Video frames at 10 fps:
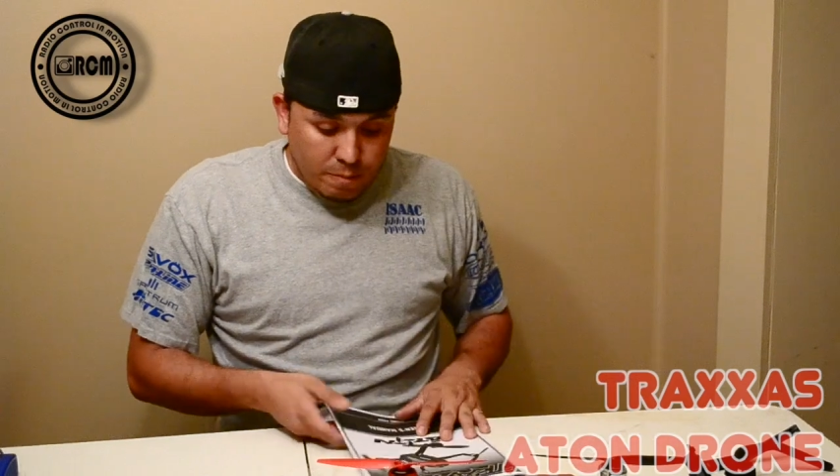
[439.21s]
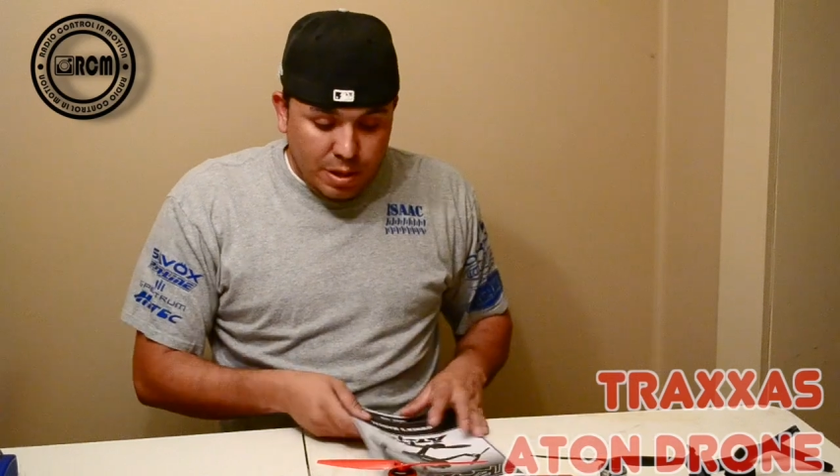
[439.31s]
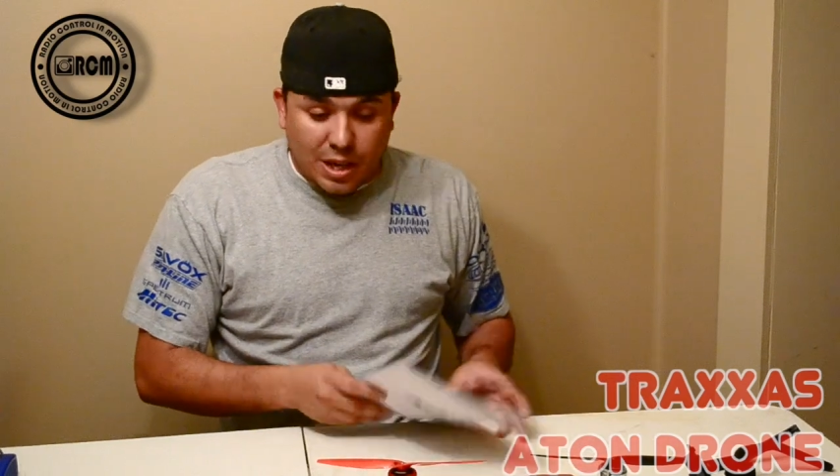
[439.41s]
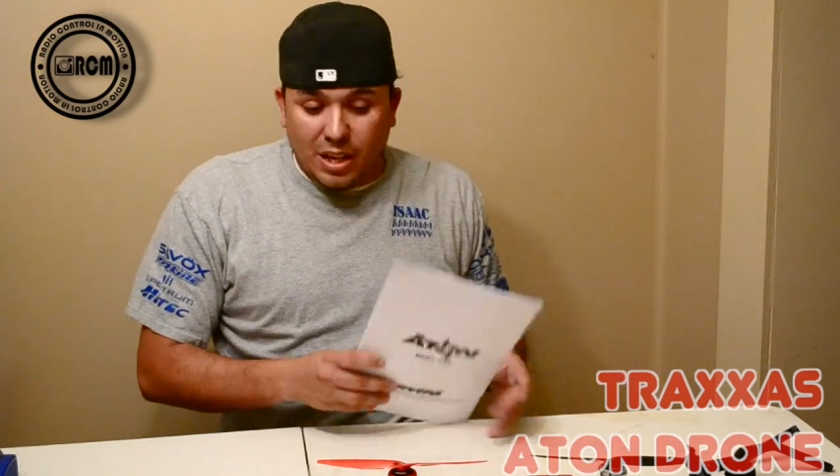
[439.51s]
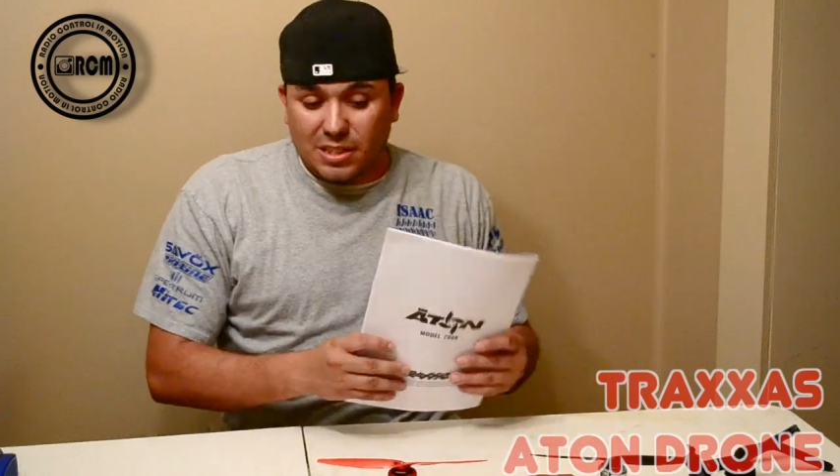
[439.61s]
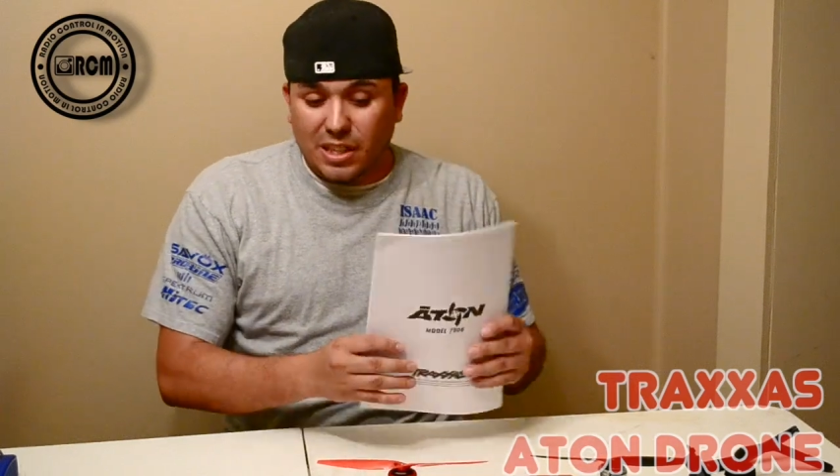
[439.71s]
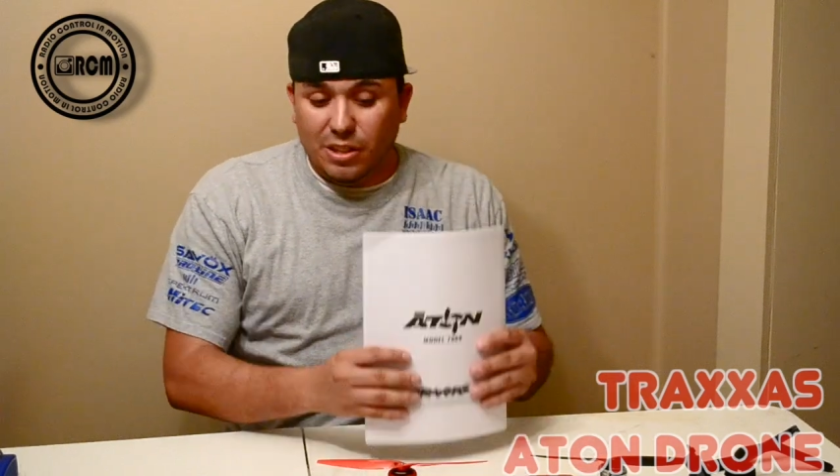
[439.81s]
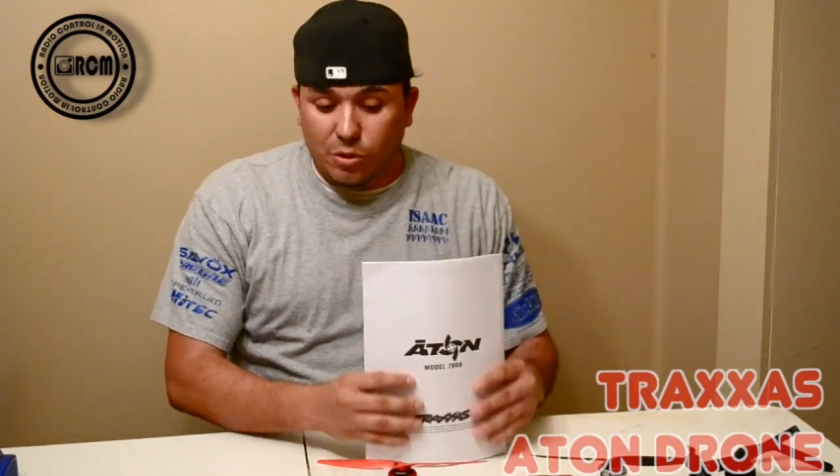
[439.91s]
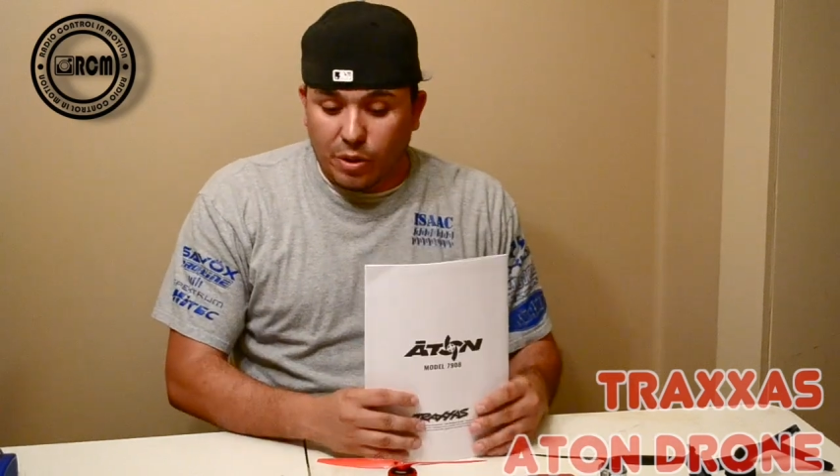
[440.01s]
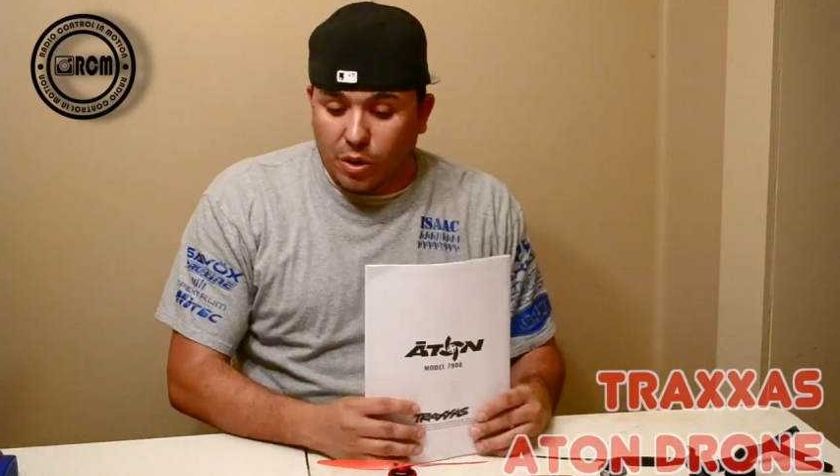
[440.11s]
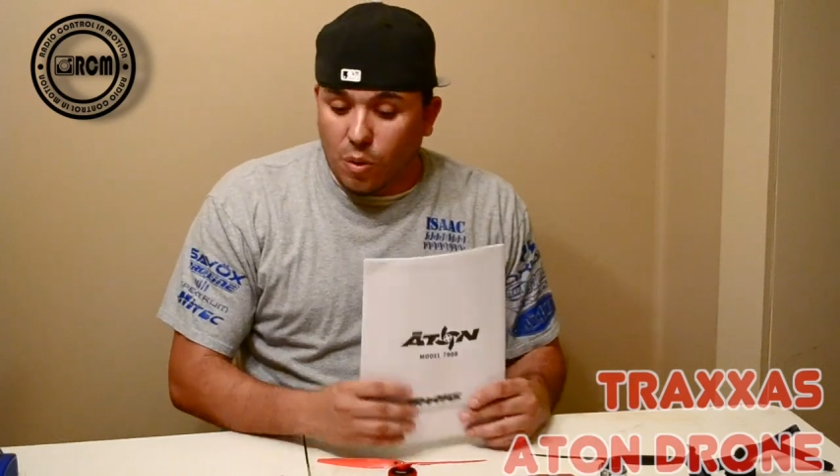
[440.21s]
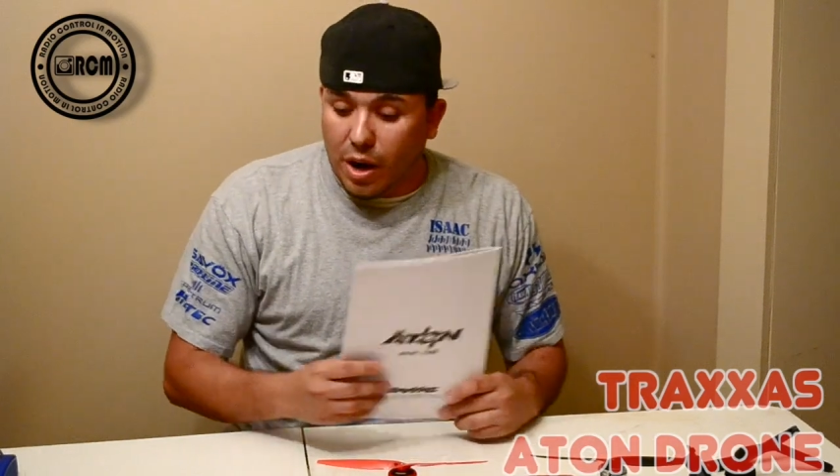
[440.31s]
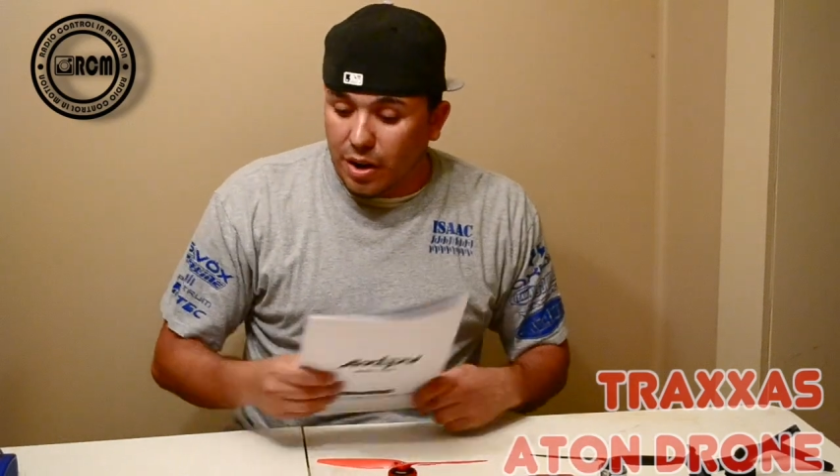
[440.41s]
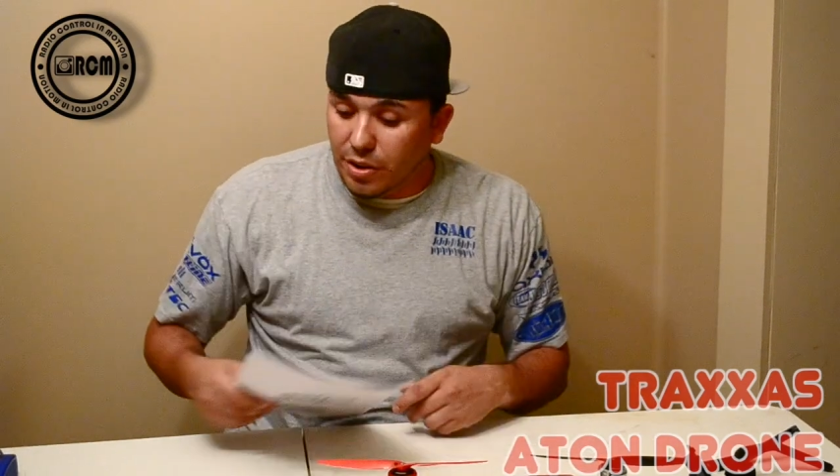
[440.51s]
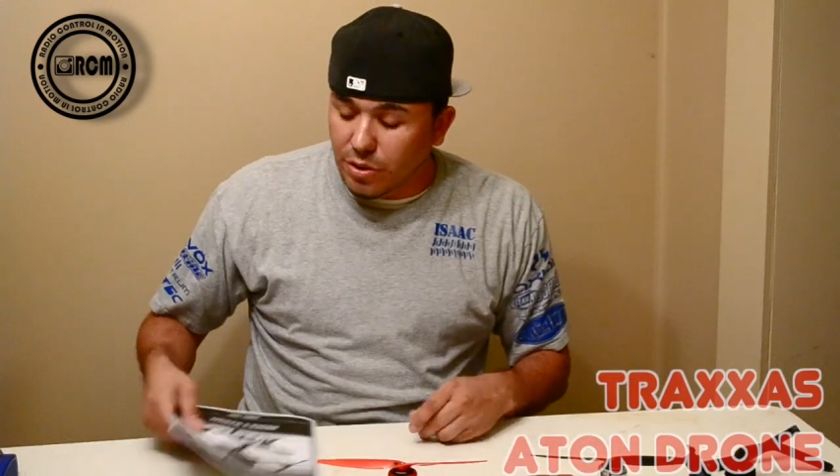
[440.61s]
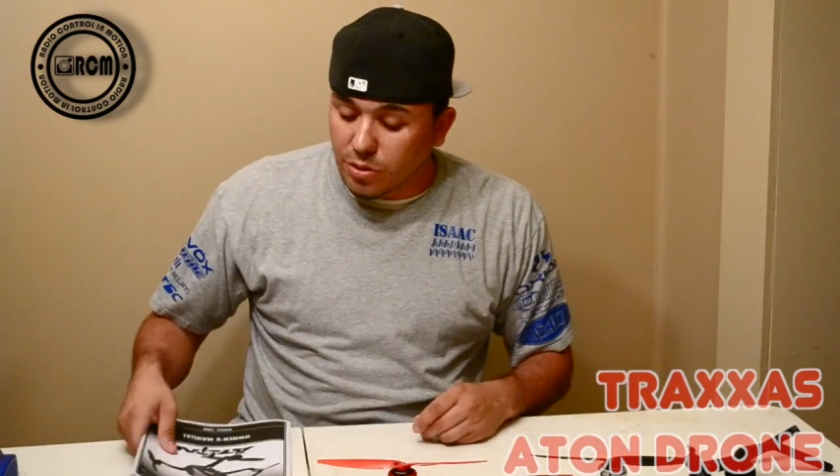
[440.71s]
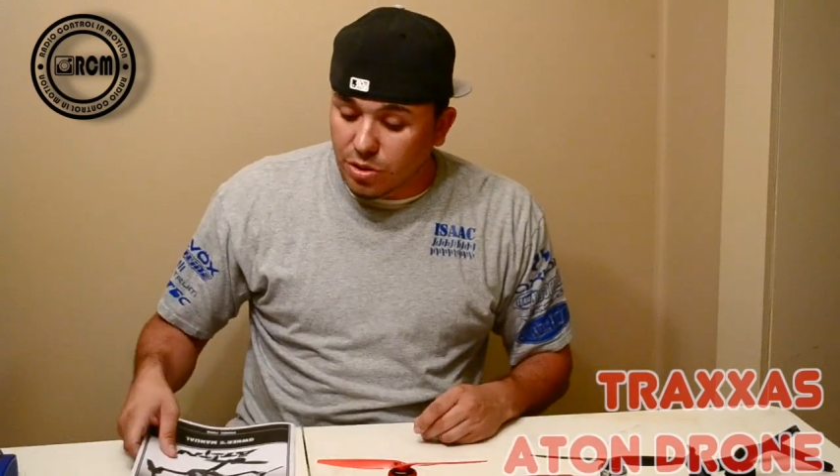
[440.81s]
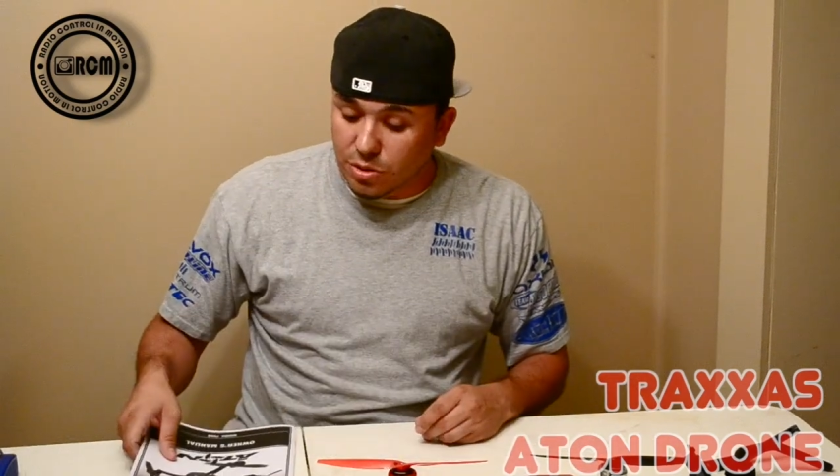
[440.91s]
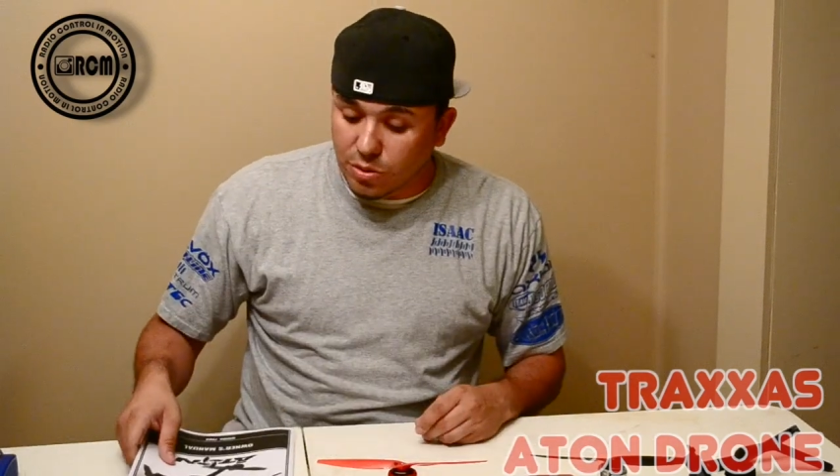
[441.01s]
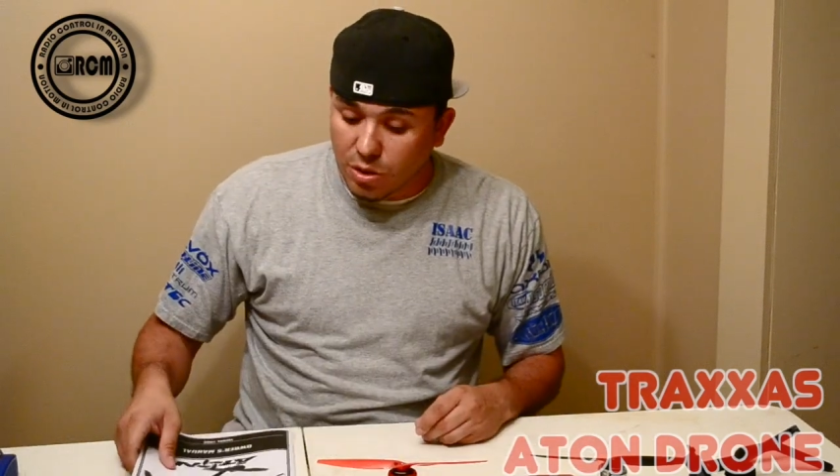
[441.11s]
because they do require you
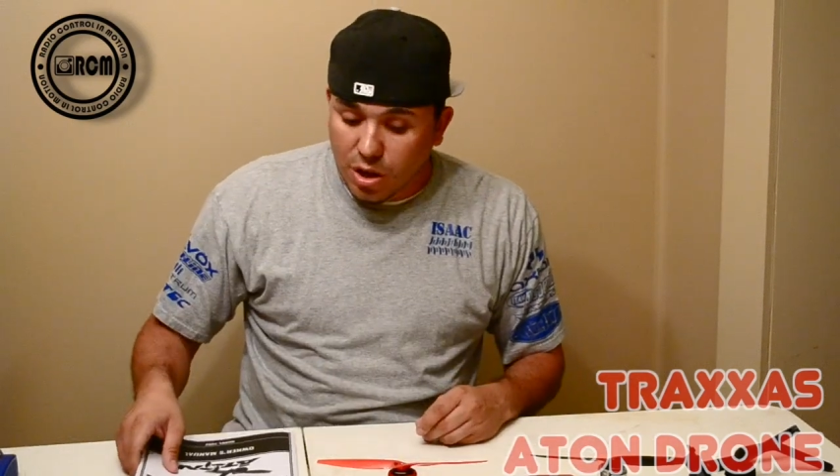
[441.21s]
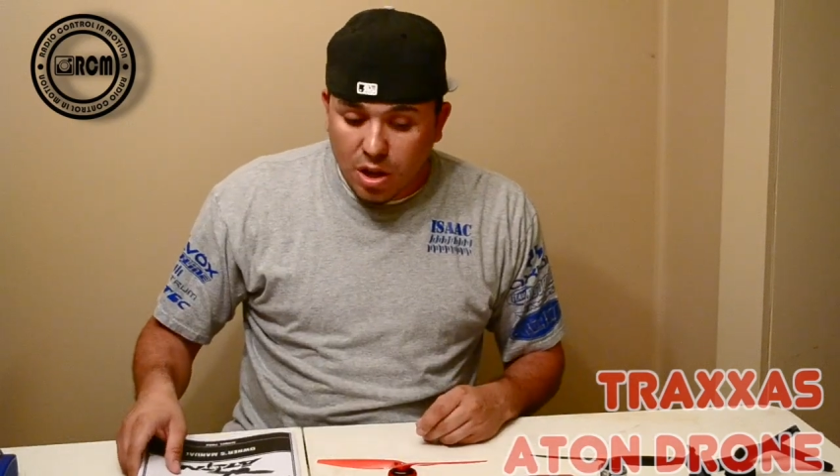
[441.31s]
to